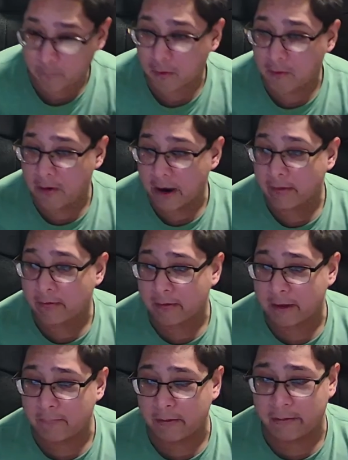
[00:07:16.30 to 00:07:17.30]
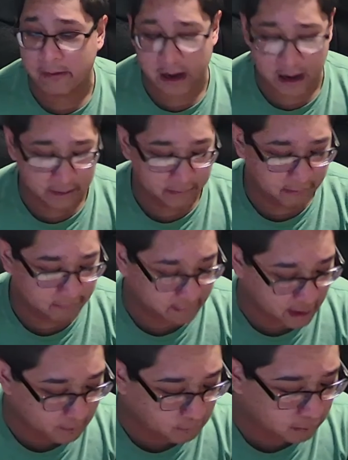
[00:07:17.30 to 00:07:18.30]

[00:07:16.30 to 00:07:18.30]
going to give you guys a sample